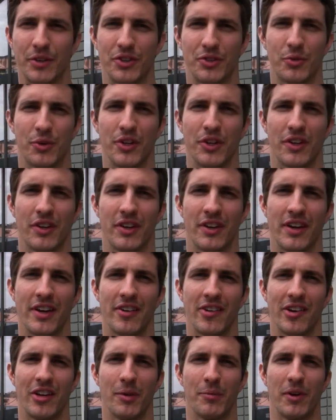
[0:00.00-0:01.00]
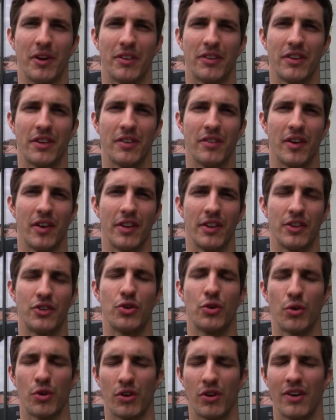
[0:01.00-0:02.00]
which is where you can hear all about the
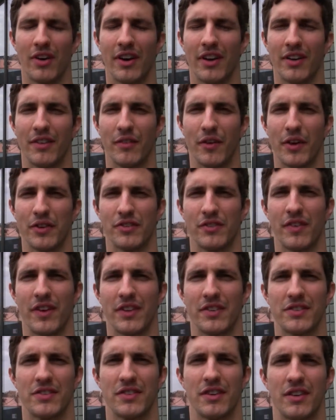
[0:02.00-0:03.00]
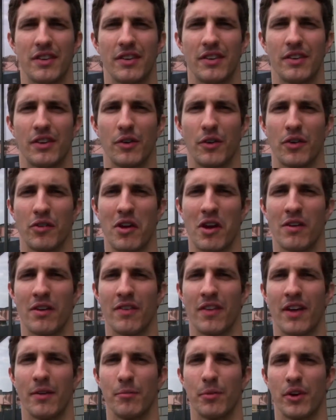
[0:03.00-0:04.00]
tour and the various events going around
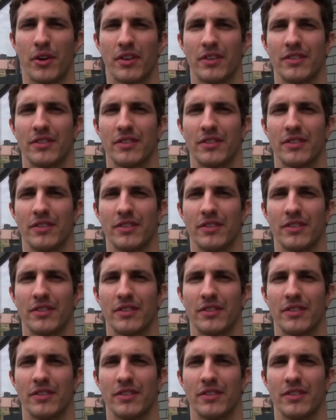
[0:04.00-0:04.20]
that book.